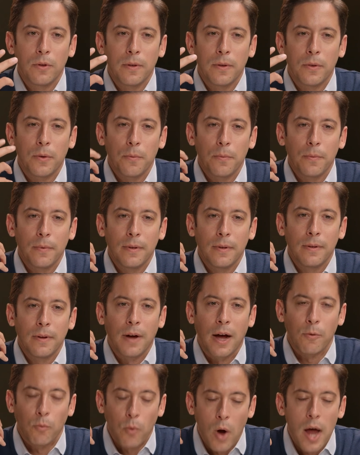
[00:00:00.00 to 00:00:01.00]
the
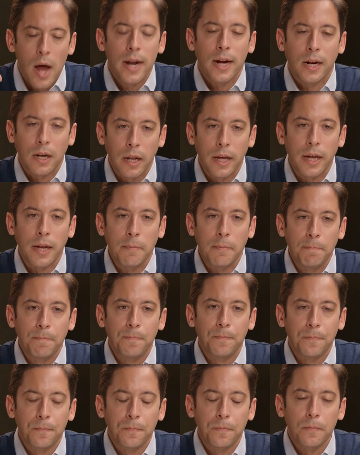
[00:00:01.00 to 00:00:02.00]
ironically,
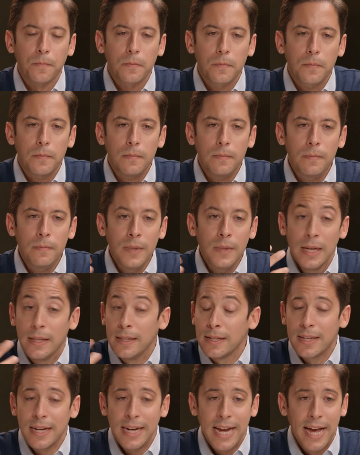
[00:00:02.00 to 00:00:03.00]

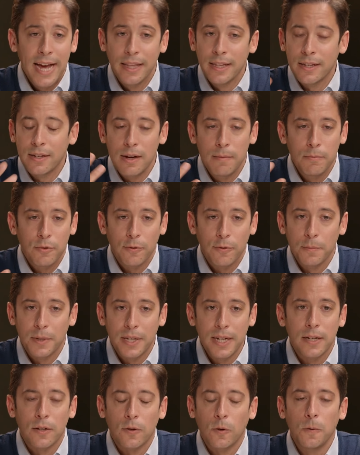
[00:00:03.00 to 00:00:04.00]
this again, this comes from
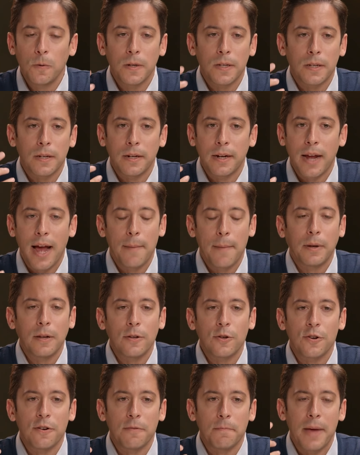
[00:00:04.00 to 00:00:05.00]
C.S. Lewis and
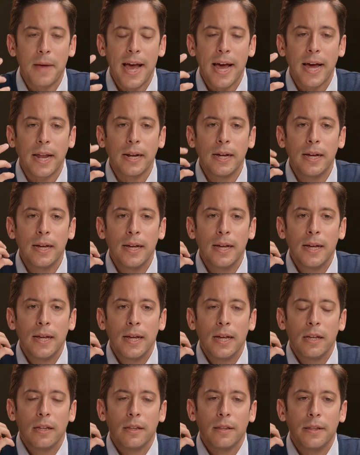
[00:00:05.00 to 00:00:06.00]
Abolition of Man.
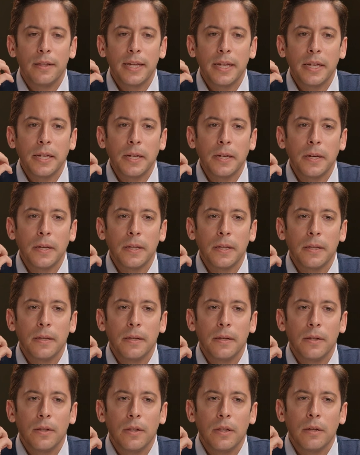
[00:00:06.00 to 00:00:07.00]
The
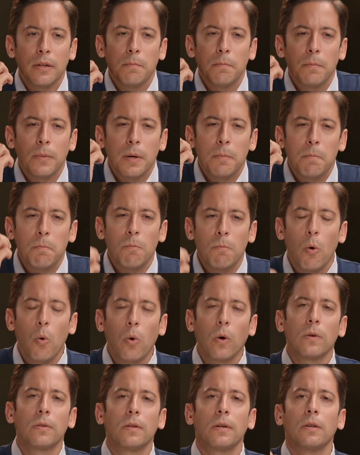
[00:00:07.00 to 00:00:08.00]
the the
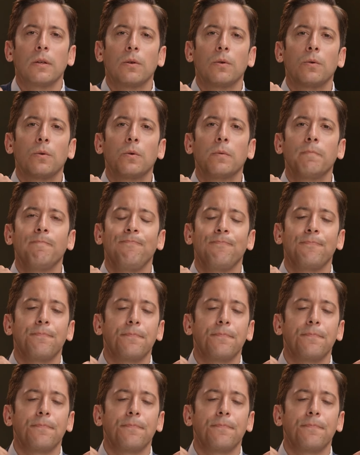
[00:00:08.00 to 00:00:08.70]
more that you